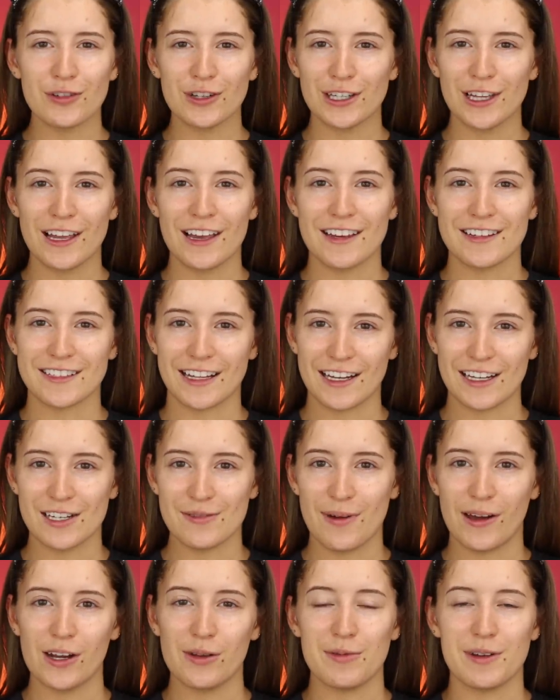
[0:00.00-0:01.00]
freaking
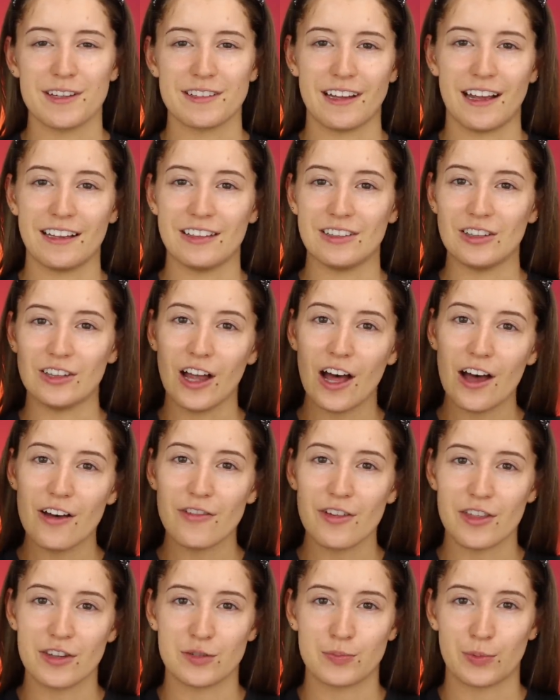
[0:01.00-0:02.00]
excited about it because I
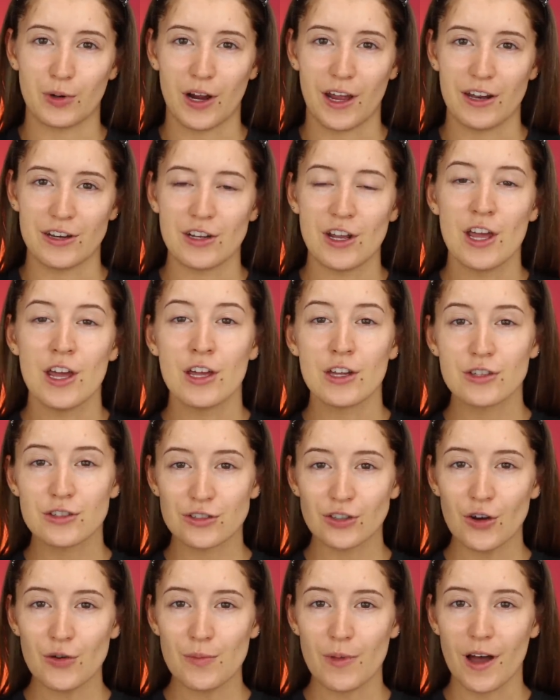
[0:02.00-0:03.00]
love this brand
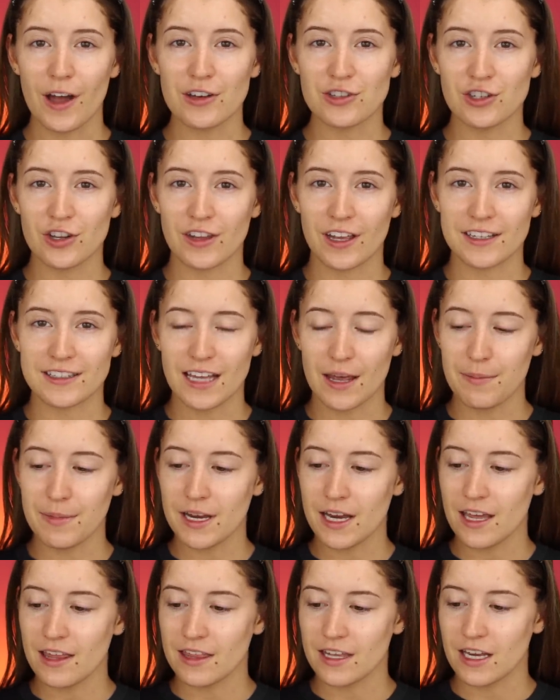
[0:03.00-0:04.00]
so much. They sent
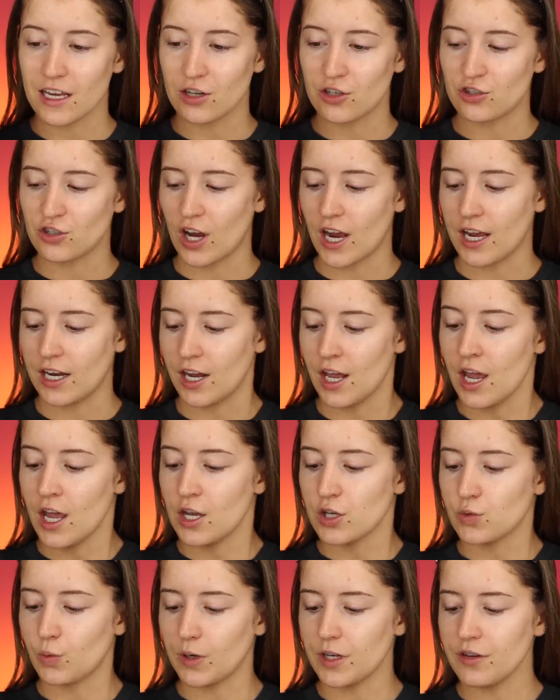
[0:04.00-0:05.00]
me the shade
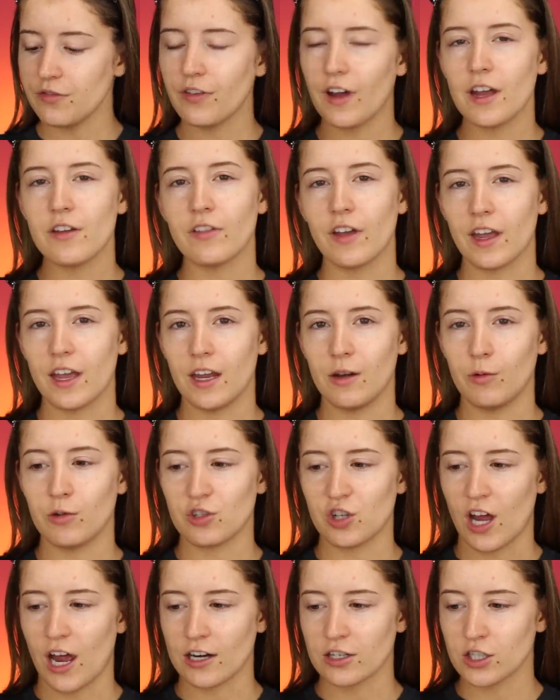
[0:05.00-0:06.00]
25N,
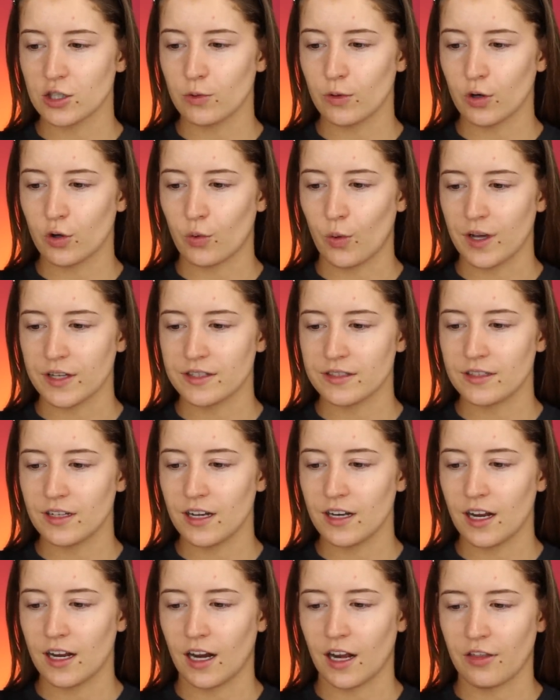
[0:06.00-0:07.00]
which I actually
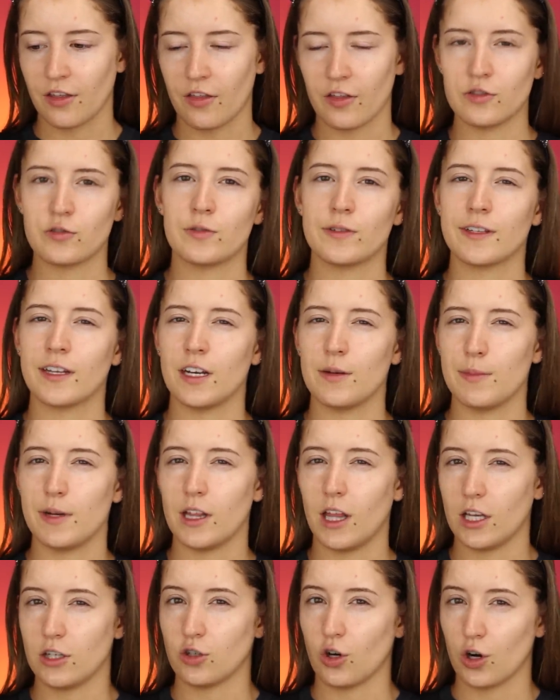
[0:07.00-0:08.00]
requested, and I thought this was gonna
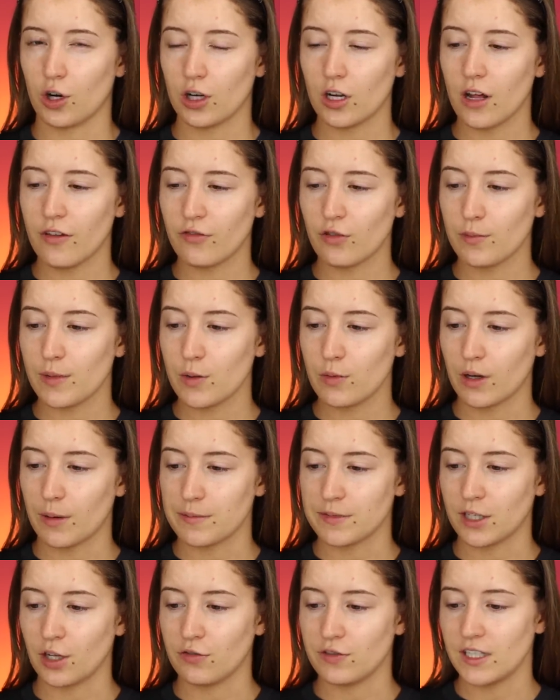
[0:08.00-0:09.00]
be like dark enough for me when
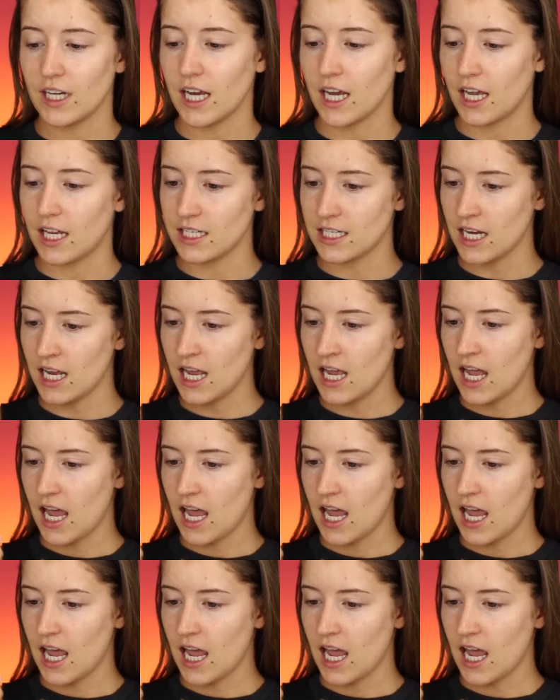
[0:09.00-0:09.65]
I'm self-tanned,